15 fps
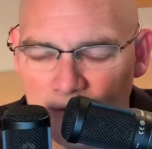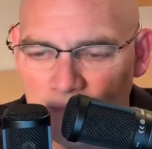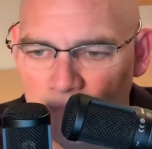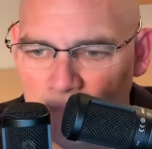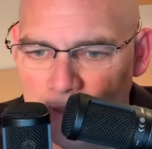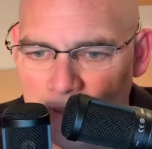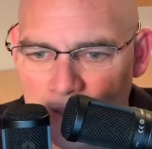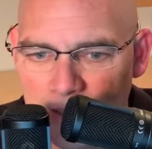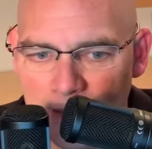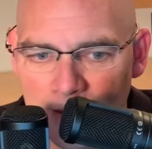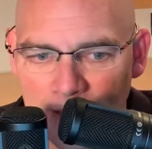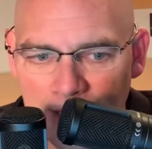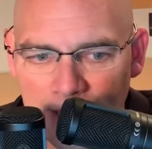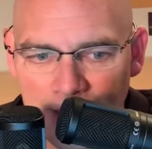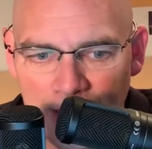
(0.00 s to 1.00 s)
man,
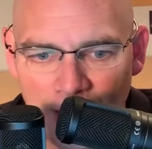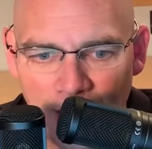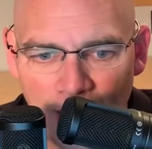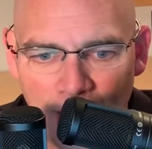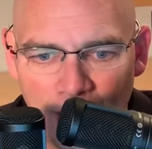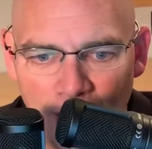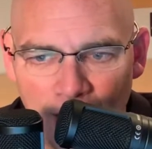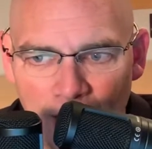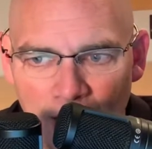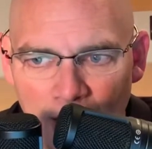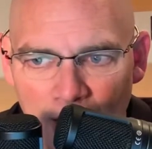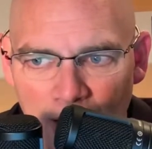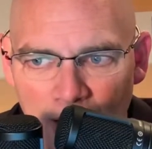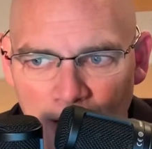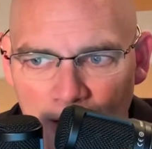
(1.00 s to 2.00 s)
they are
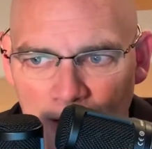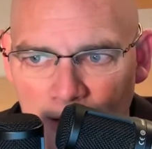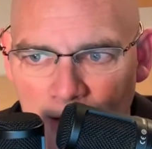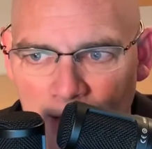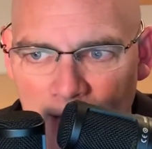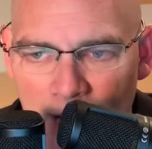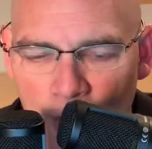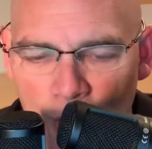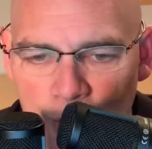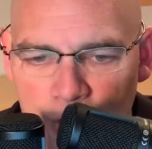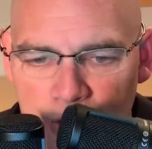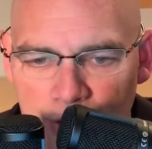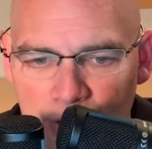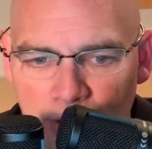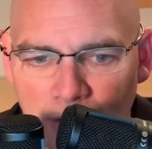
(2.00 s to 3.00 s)
out
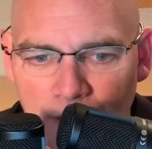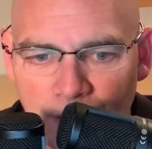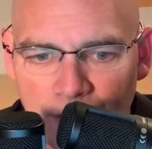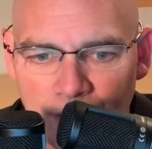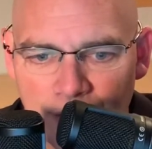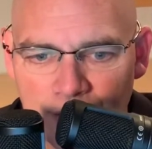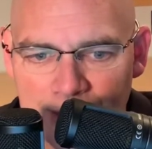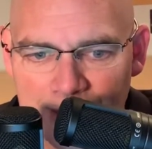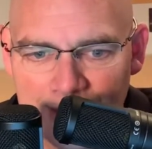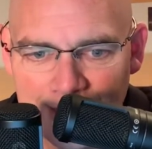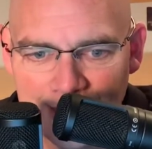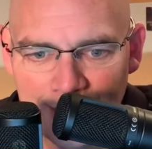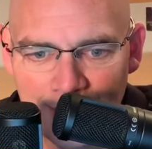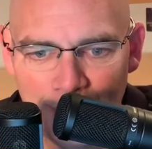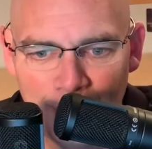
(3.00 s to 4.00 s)
of their
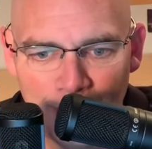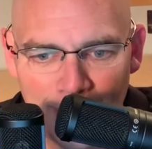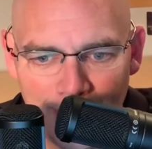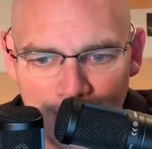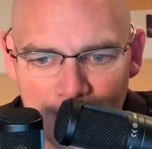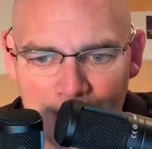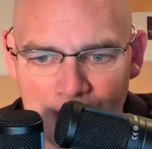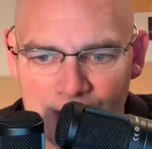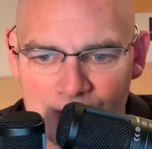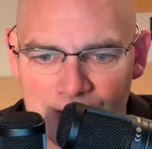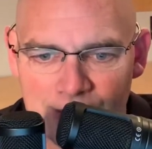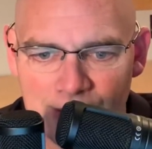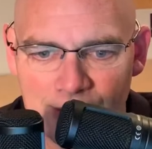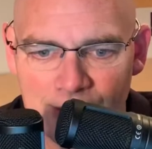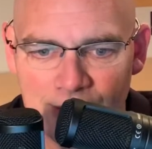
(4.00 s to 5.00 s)
damn
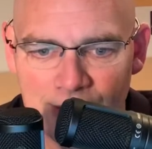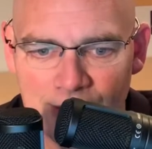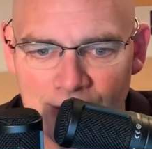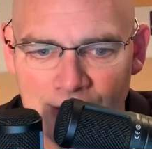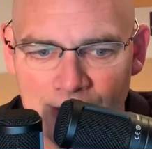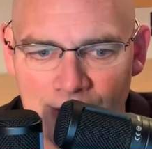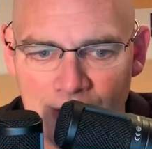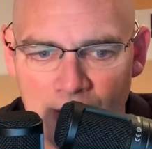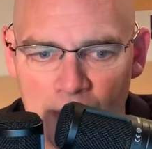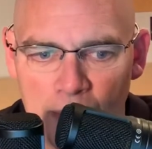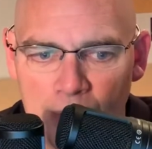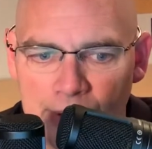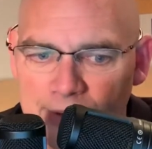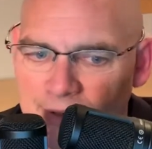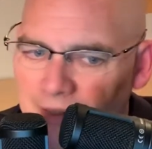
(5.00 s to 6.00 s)
minds.
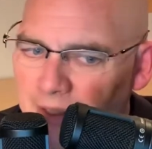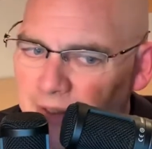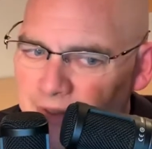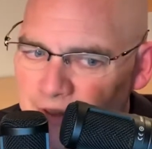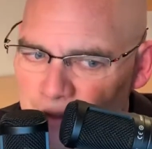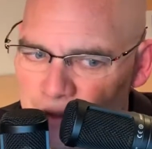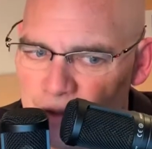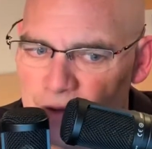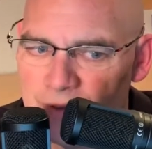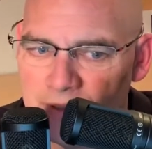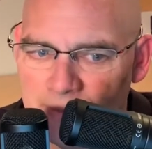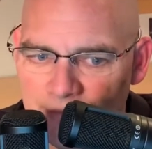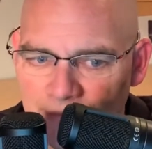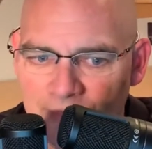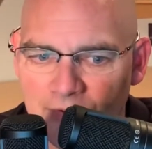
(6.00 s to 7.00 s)
But they're on the
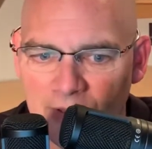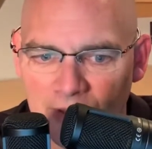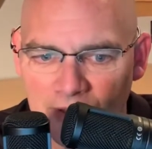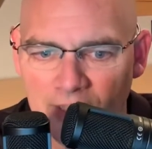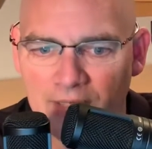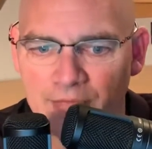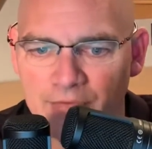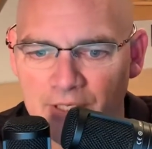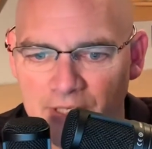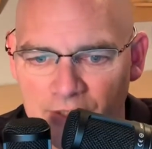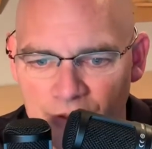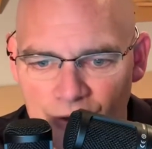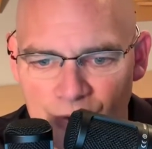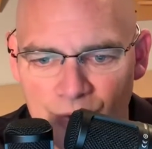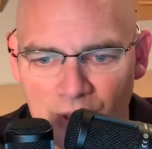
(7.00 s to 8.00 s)
extreme far left, and I
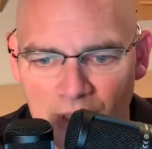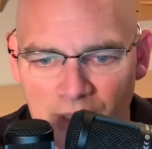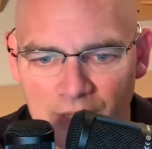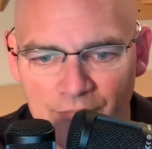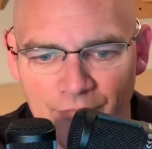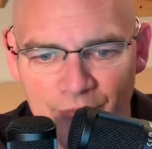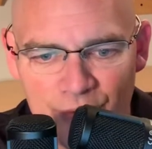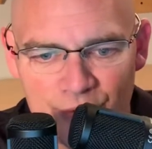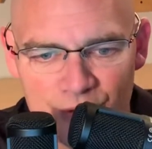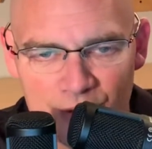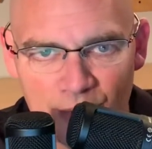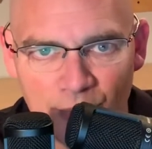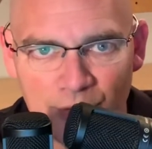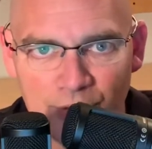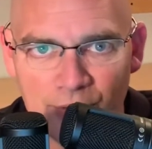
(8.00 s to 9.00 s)
do not confuse
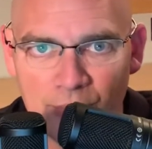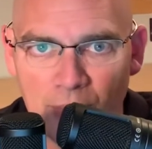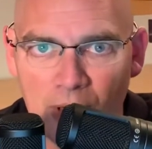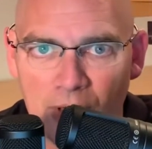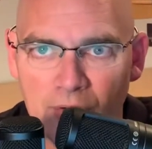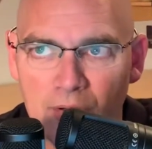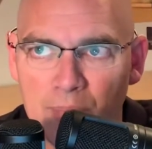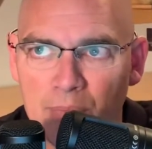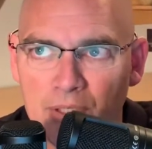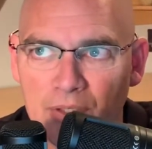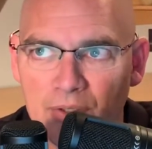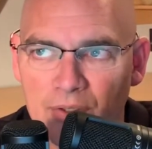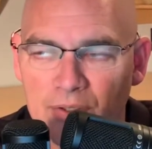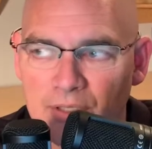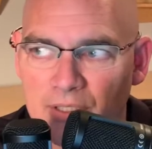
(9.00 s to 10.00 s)
them with the moderate
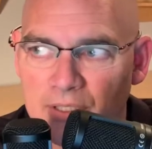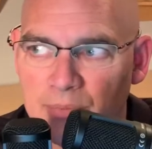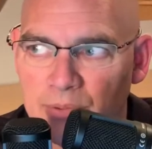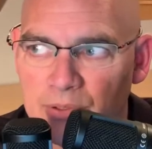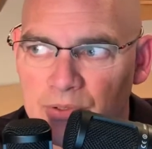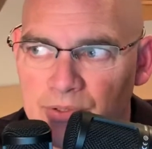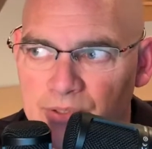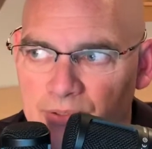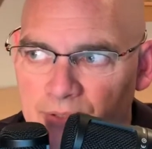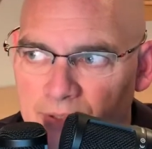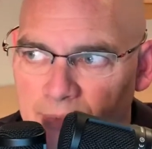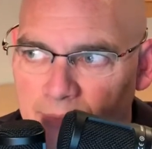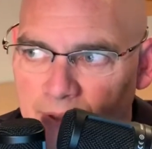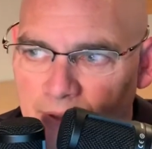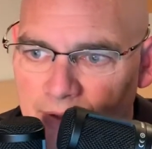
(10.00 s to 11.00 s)
middle and the liberals that are in
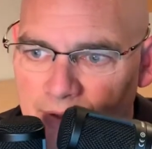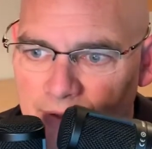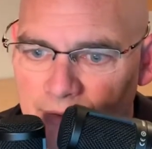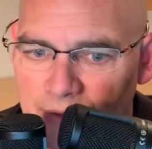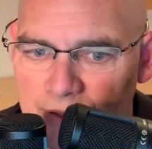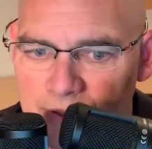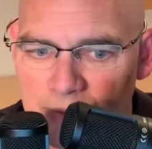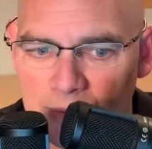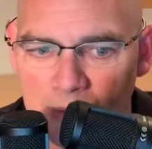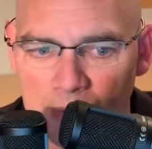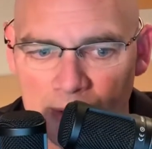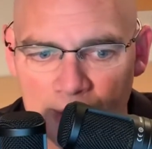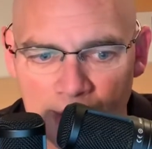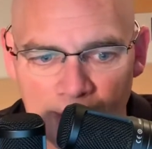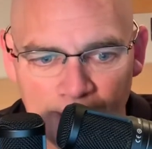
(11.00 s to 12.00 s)
the middle that are reasonable
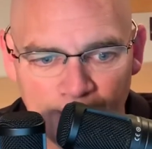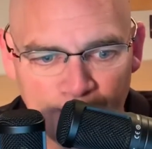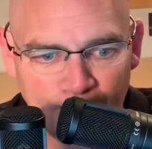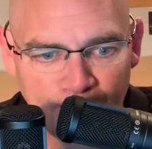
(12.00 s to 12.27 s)
people.